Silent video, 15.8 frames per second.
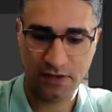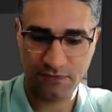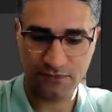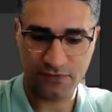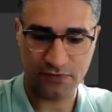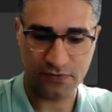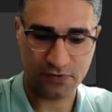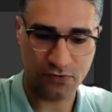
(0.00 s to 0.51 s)

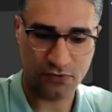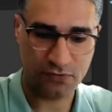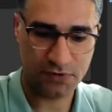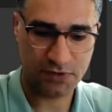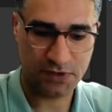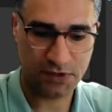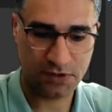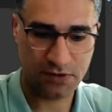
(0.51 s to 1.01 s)
If you go
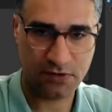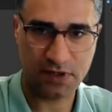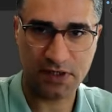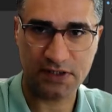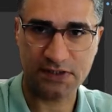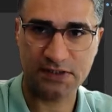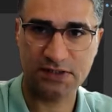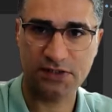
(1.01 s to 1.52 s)
here
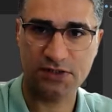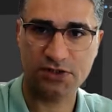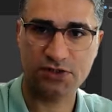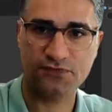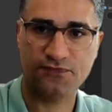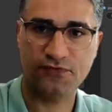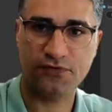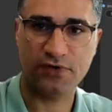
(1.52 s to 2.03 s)
and
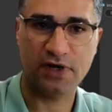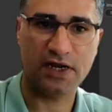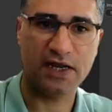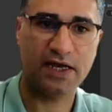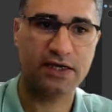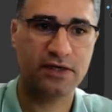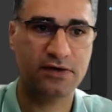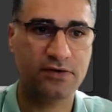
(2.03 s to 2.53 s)
search for
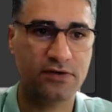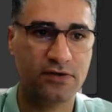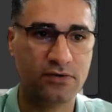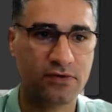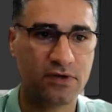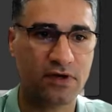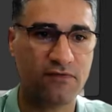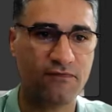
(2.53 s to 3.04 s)
layer,
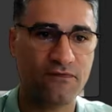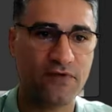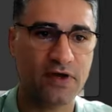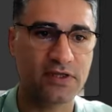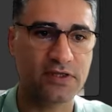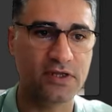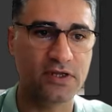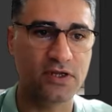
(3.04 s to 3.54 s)
you can
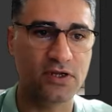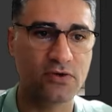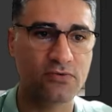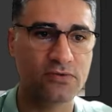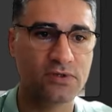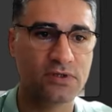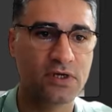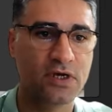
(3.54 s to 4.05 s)
find the
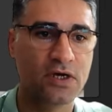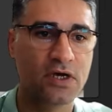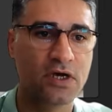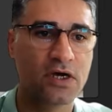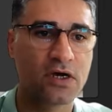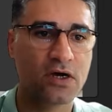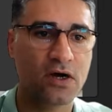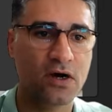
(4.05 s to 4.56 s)
node
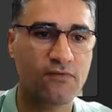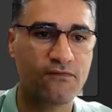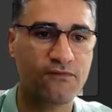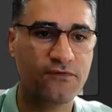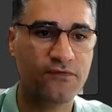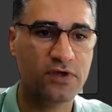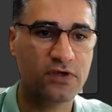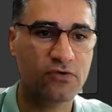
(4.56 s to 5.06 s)

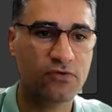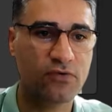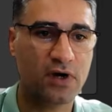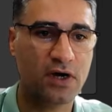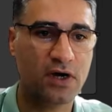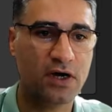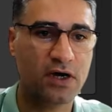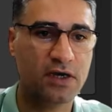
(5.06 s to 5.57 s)

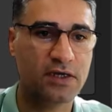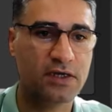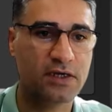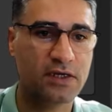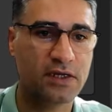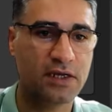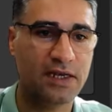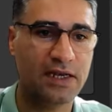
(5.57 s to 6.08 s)
ComfyUI
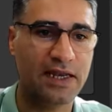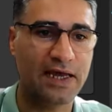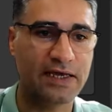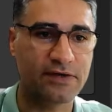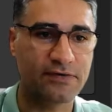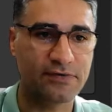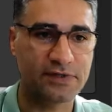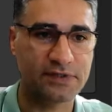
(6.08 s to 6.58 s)

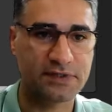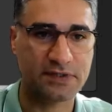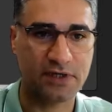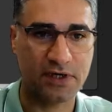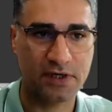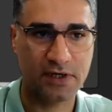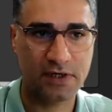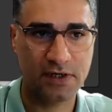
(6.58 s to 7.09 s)
layer
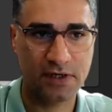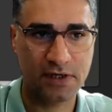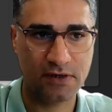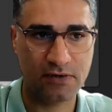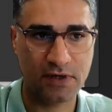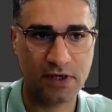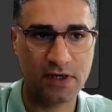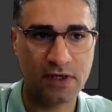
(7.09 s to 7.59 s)
style.
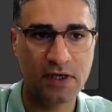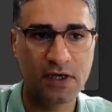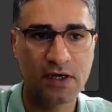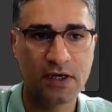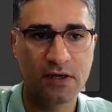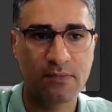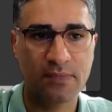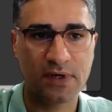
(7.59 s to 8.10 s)
Okay,
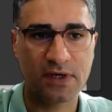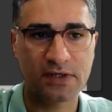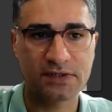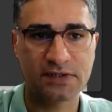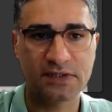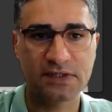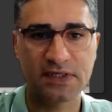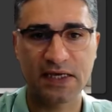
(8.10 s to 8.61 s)

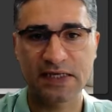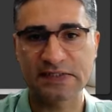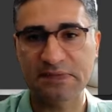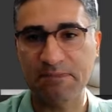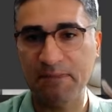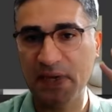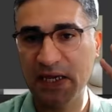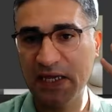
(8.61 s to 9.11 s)
because it
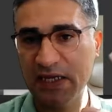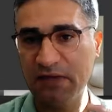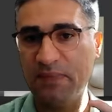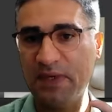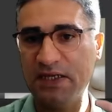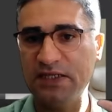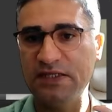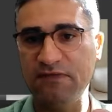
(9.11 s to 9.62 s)
has
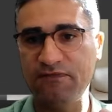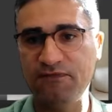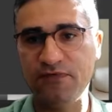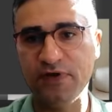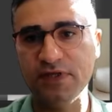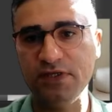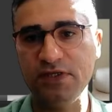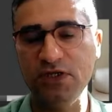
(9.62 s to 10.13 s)
many
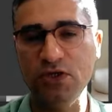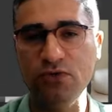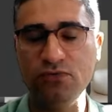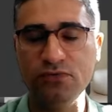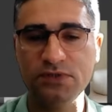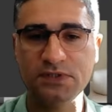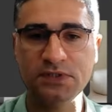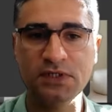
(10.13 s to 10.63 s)
different
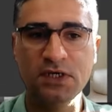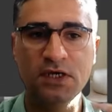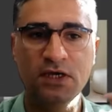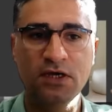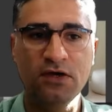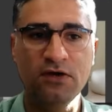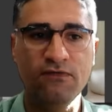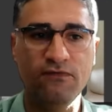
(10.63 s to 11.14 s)
nodes
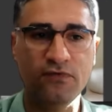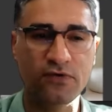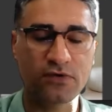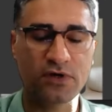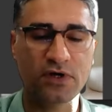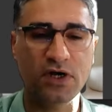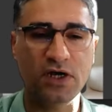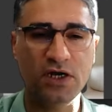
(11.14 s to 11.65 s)

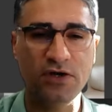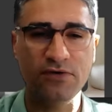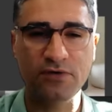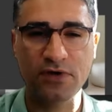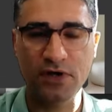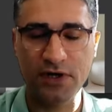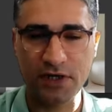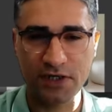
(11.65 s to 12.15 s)
for color
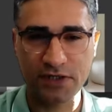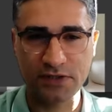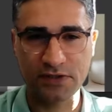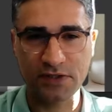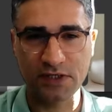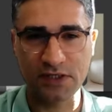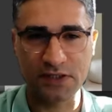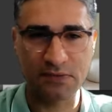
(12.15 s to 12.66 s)

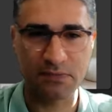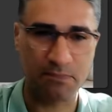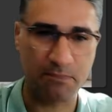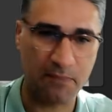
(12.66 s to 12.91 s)
correcting,